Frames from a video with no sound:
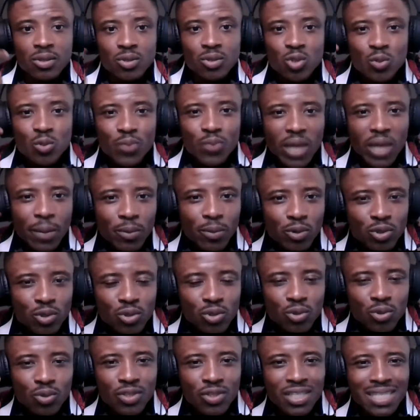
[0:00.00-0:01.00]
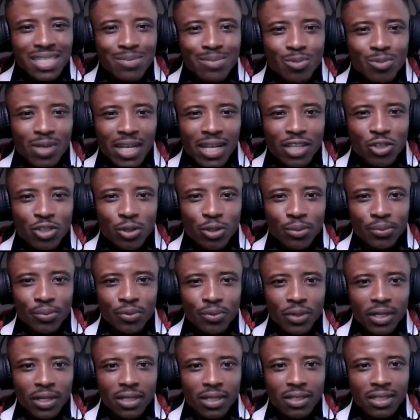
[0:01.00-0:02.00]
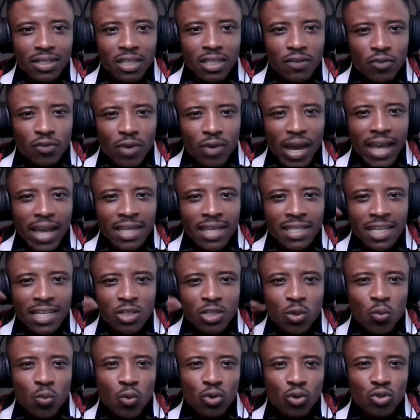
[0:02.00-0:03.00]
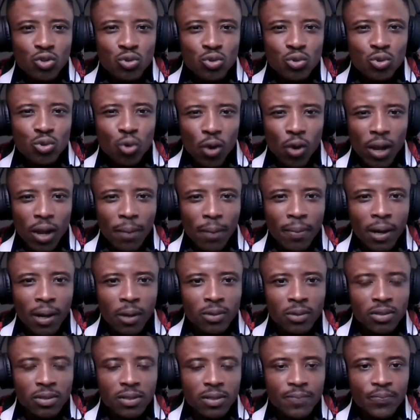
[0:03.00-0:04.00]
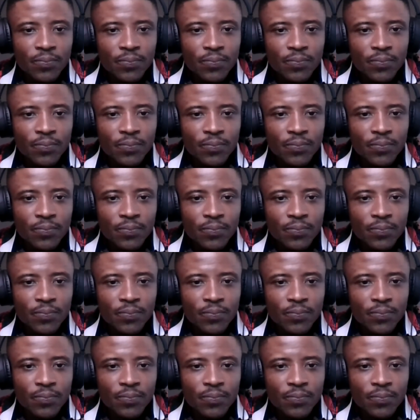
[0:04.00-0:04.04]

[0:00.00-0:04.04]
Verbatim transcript: to be able to stimulate your brain, give you ideas on what to talk about.